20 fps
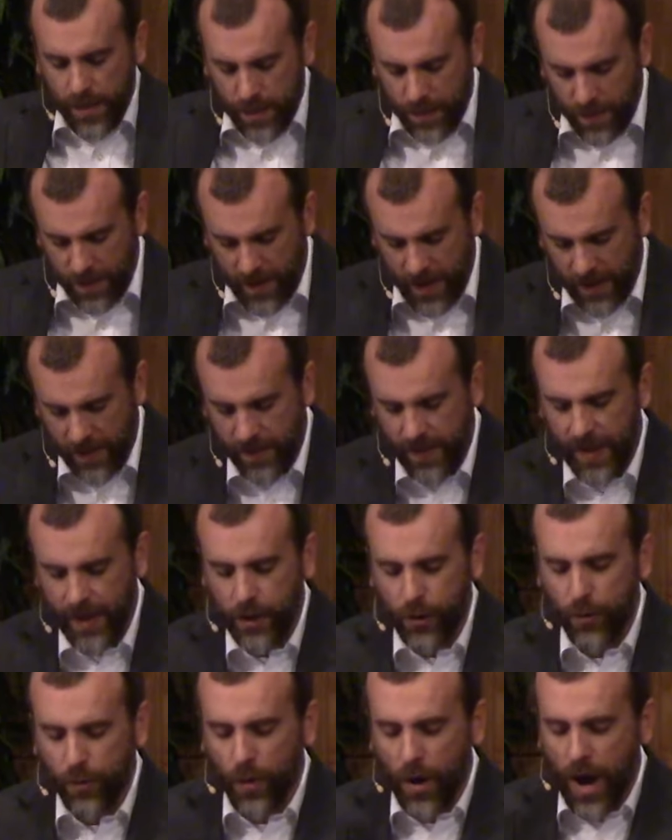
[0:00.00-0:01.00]
Then they
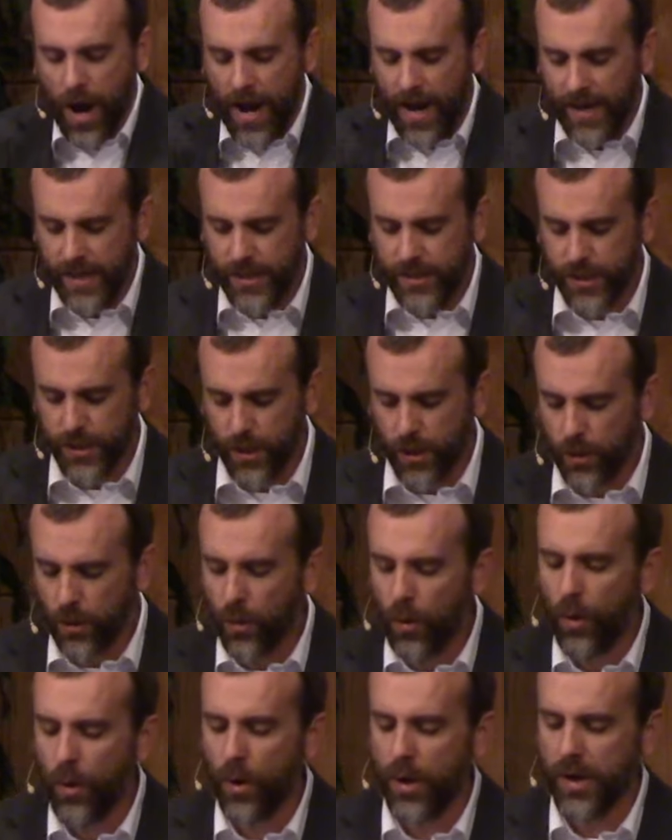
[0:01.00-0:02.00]
cried to the
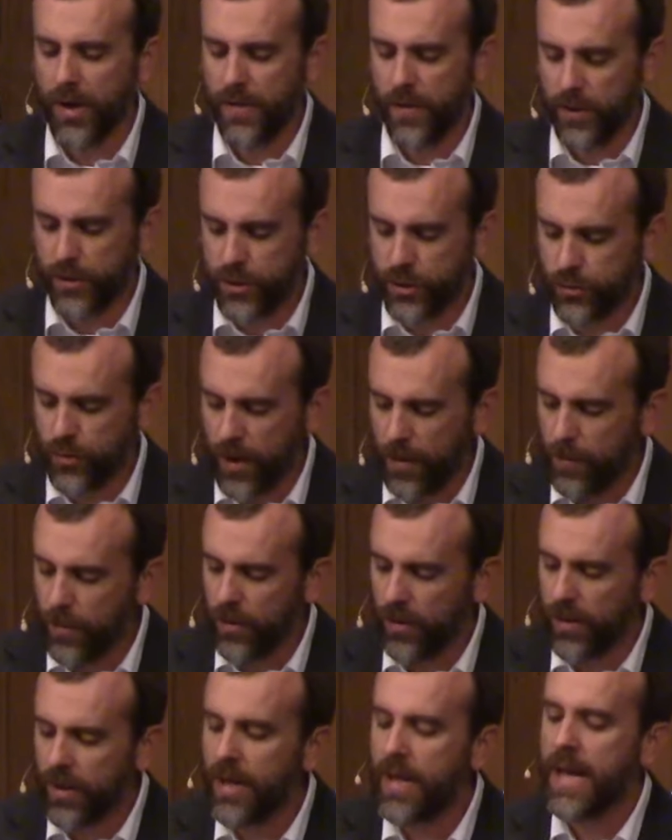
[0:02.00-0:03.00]
Lord in their
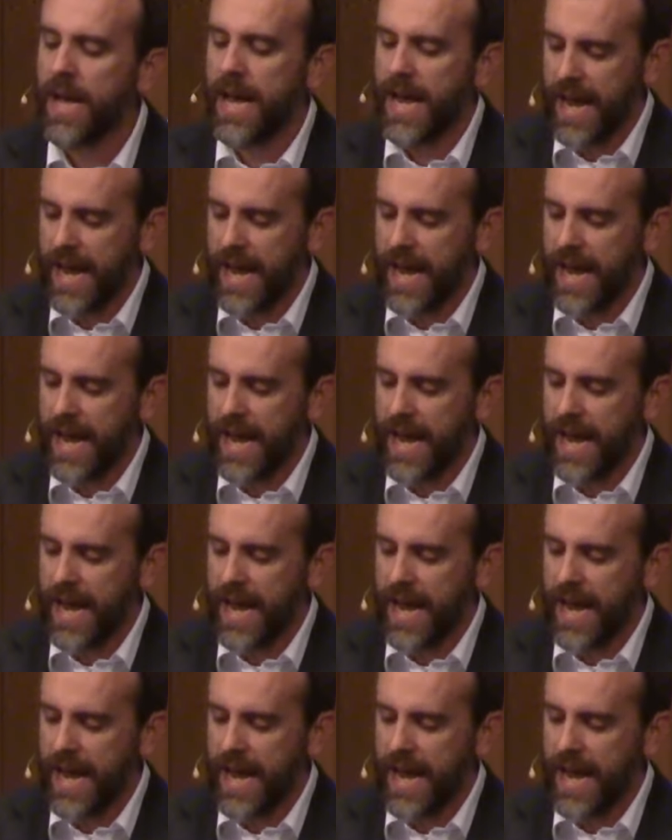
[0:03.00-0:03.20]
trouble,